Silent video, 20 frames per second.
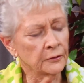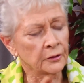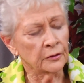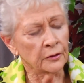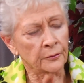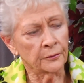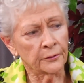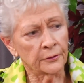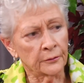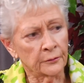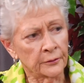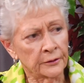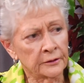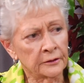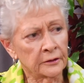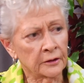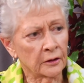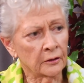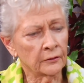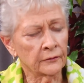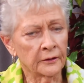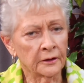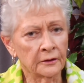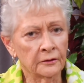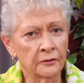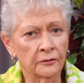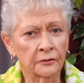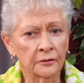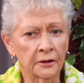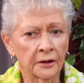Per window. Then
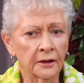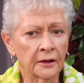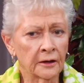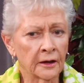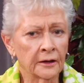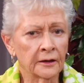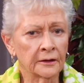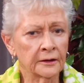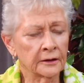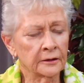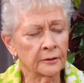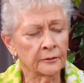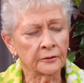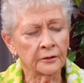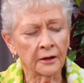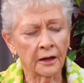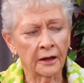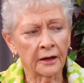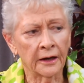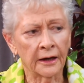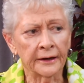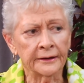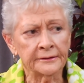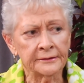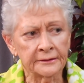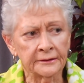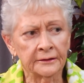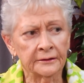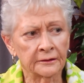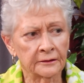you can kind of get an
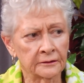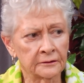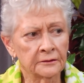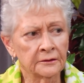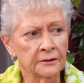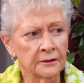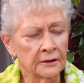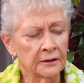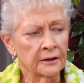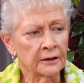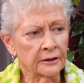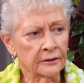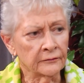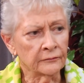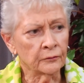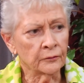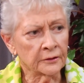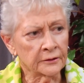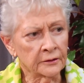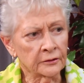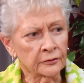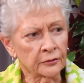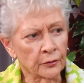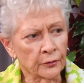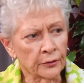idea of what they're going